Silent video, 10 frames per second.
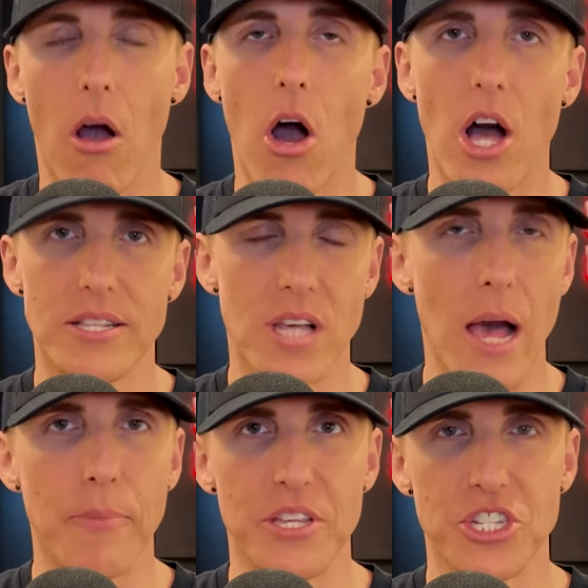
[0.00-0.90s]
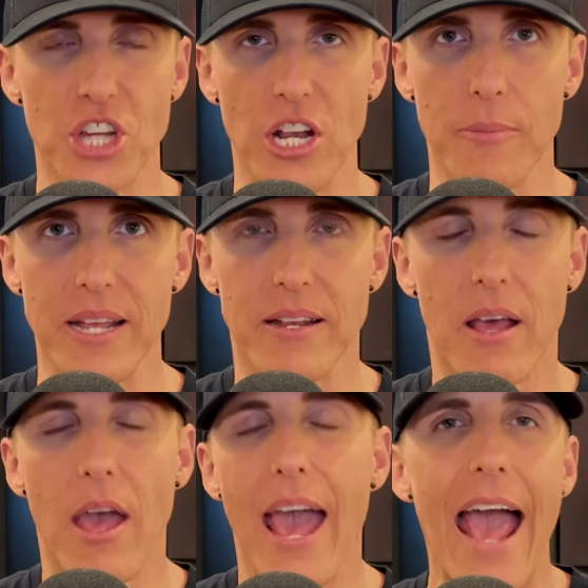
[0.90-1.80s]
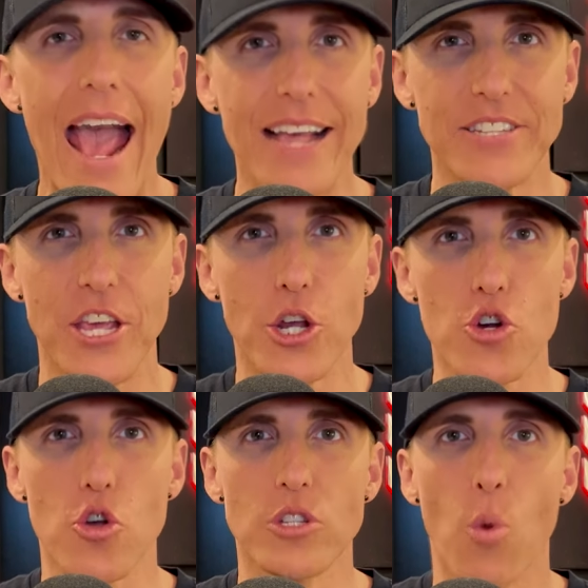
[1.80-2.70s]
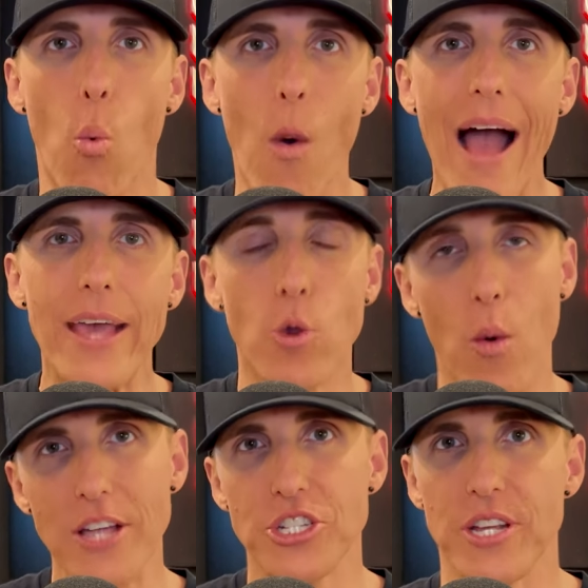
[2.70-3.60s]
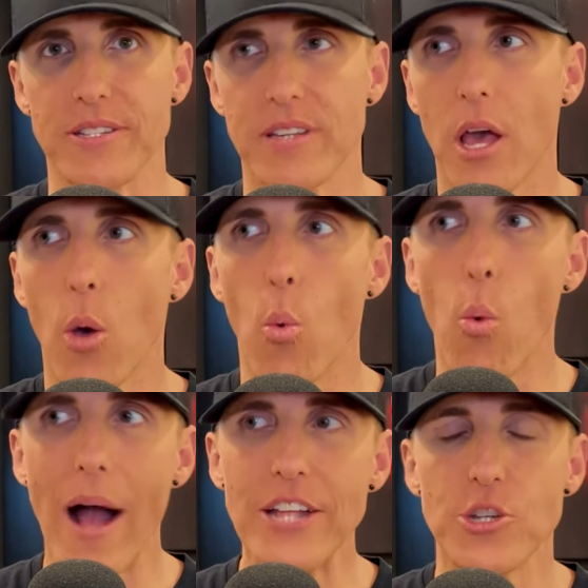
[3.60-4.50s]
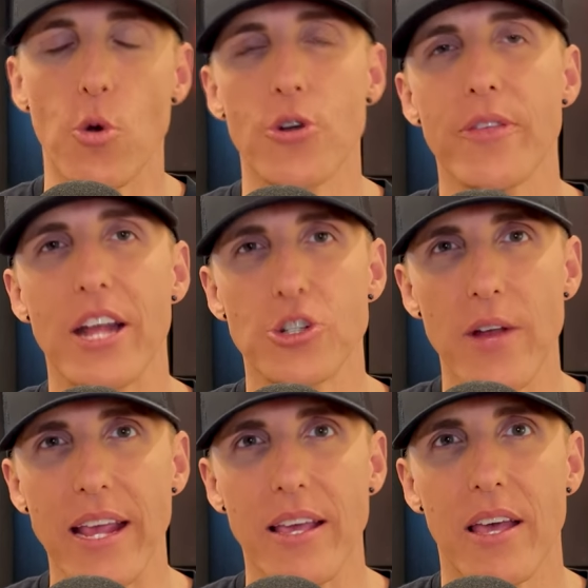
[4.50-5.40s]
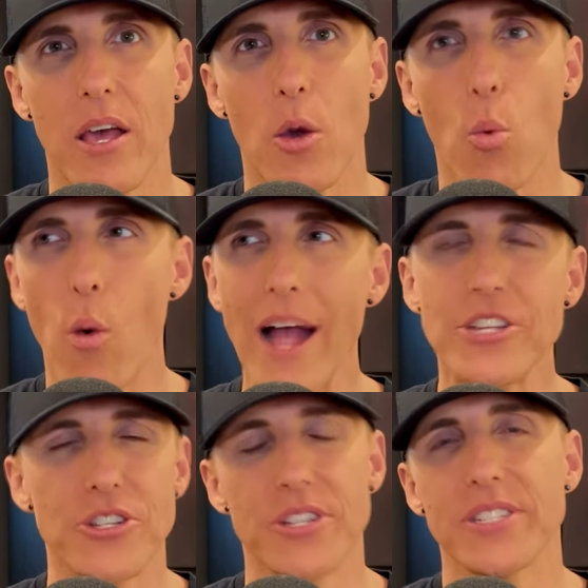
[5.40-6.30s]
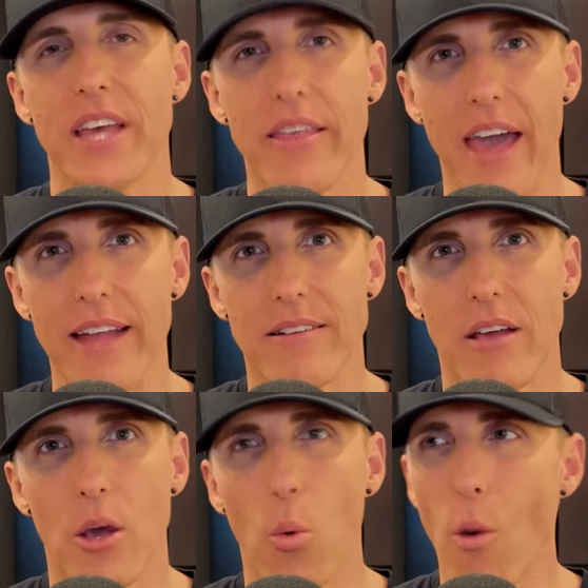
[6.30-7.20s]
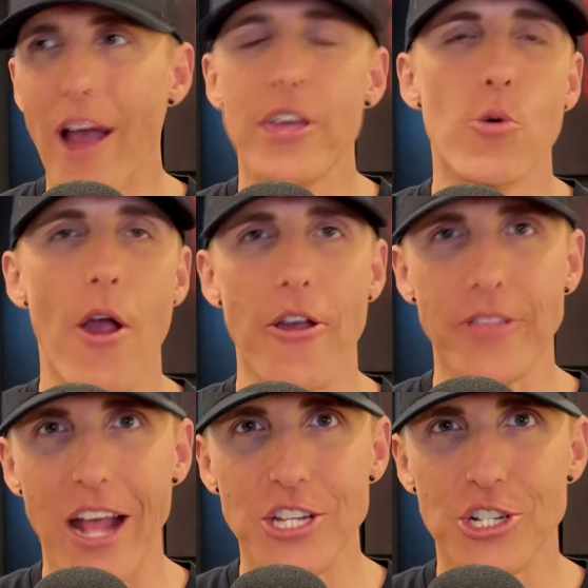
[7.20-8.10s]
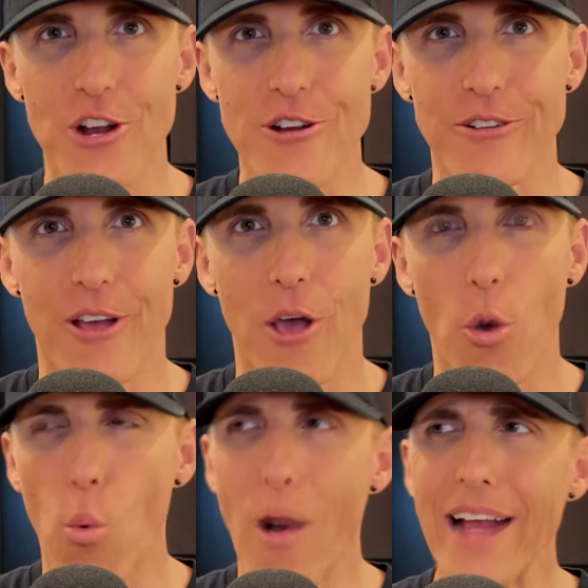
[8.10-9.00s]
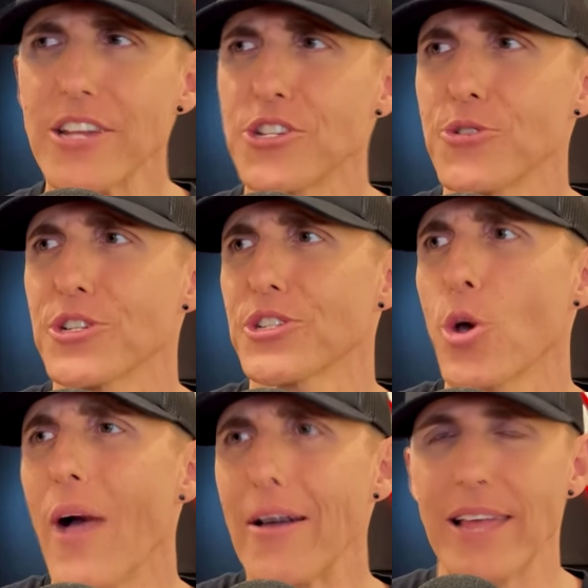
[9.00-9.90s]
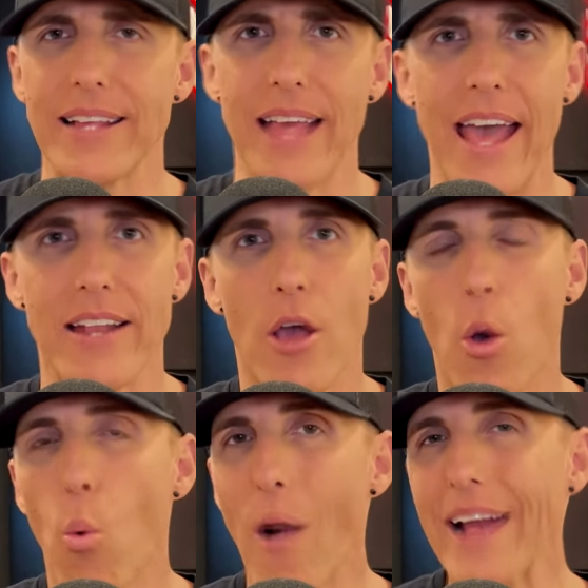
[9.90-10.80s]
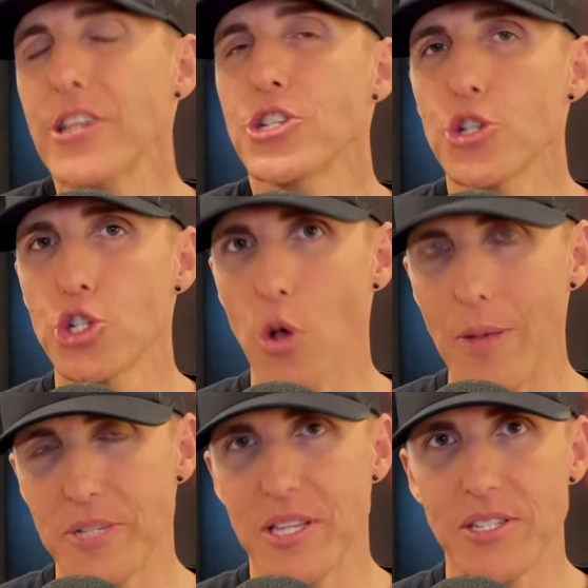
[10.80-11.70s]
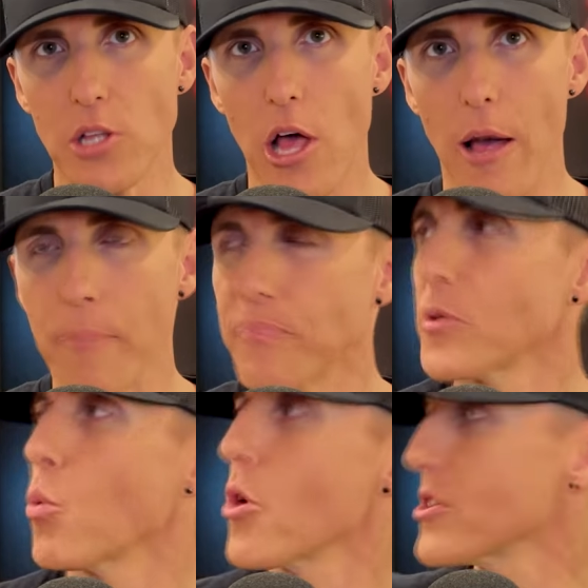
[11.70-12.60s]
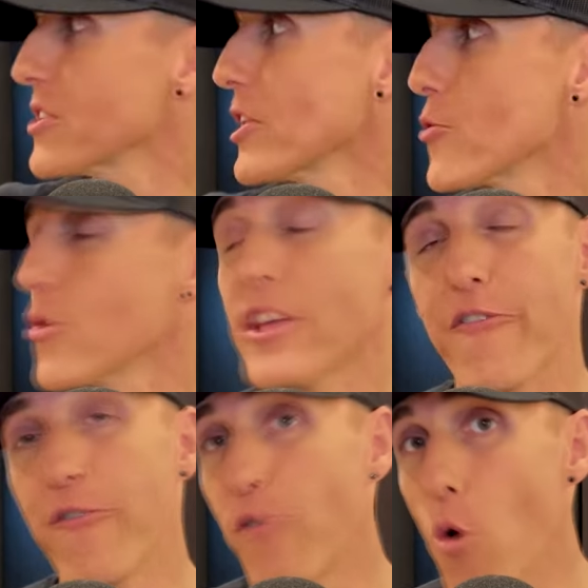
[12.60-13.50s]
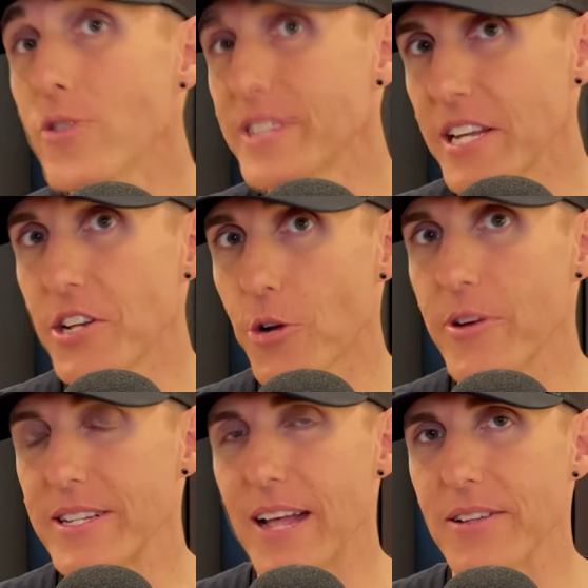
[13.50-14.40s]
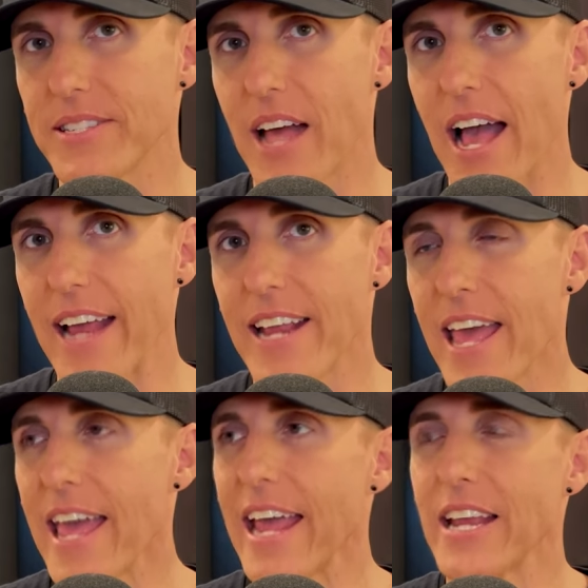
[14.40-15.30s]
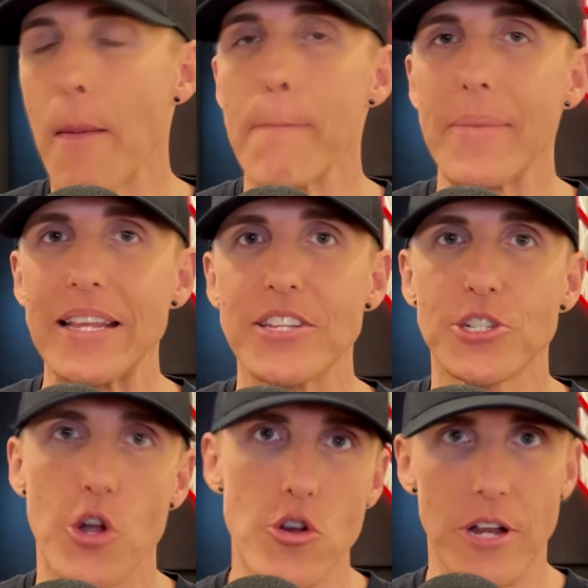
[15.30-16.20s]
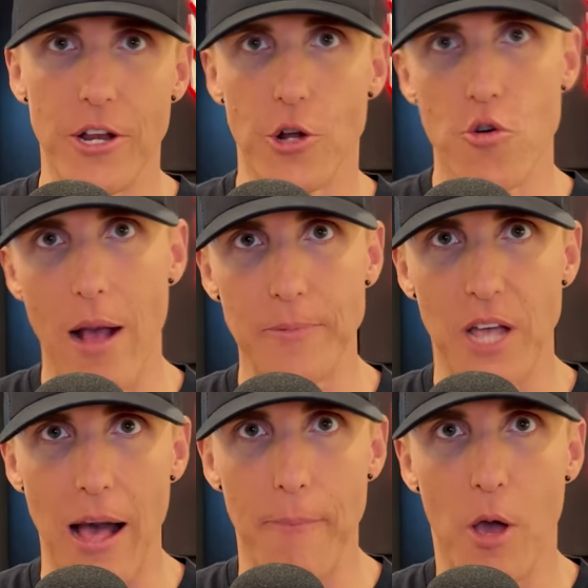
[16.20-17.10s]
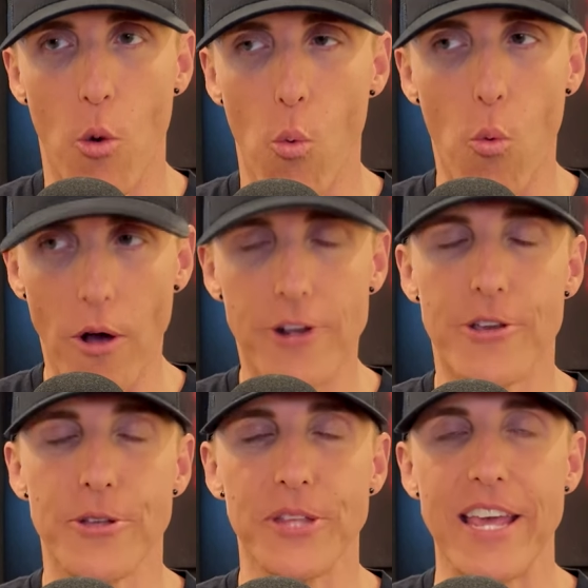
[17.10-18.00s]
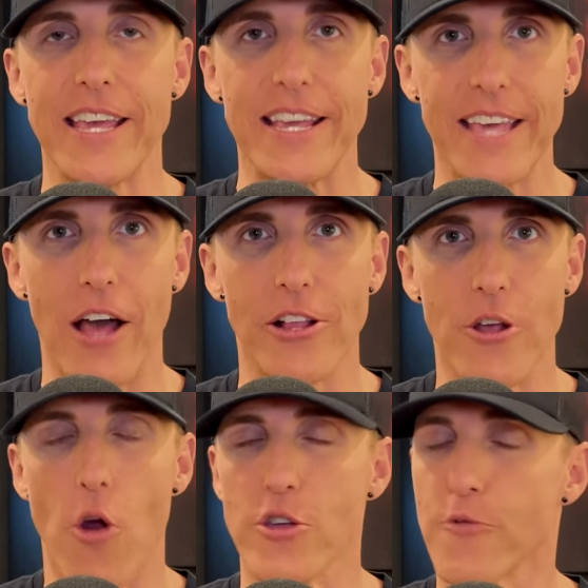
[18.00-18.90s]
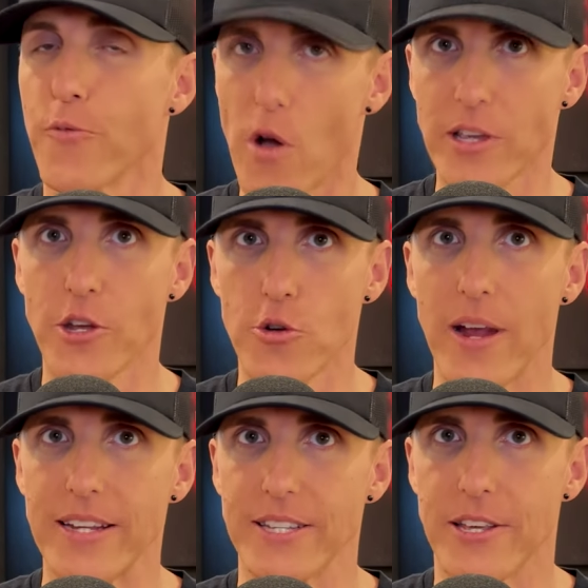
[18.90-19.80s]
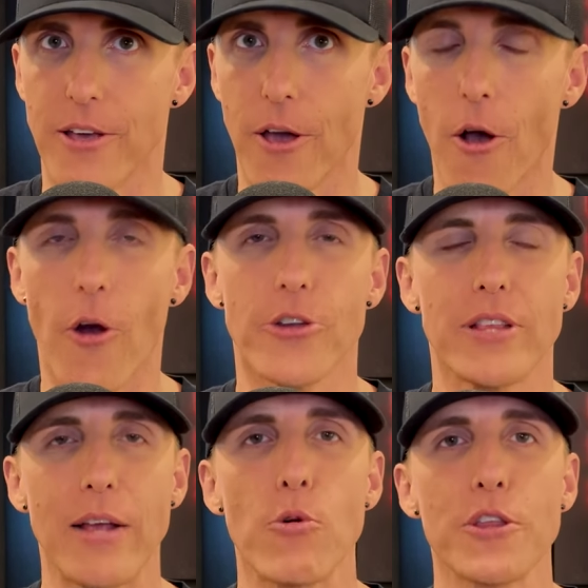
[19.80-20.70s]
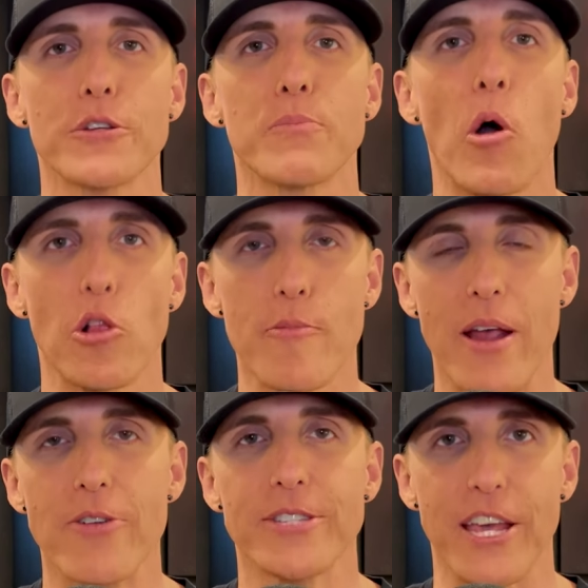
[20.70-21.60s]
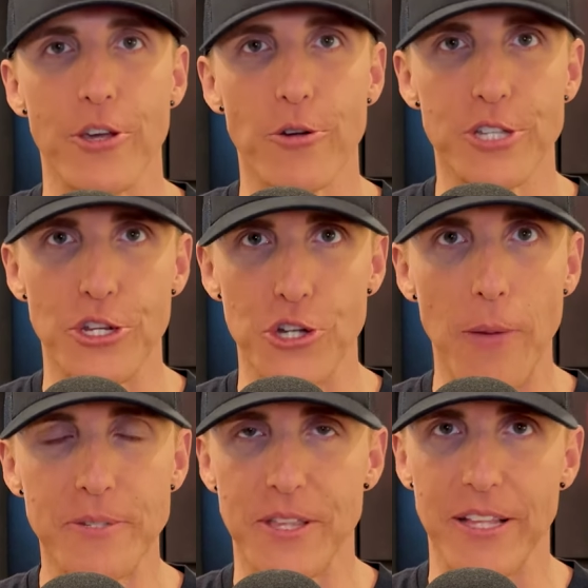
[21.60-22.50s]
On top of this, gentleman, asking girls why questions. Why'd you order that drink? Why'd you just say that? Why are you wearing that shirt? Why did you just go out like that? Why did you show up to this club where it's literally 14 degrees outside in a mini skirt and a crop top? What are you thinking, Kelly? Are you fucking crazy? Are you like one of those polar bears that goes and jumps in the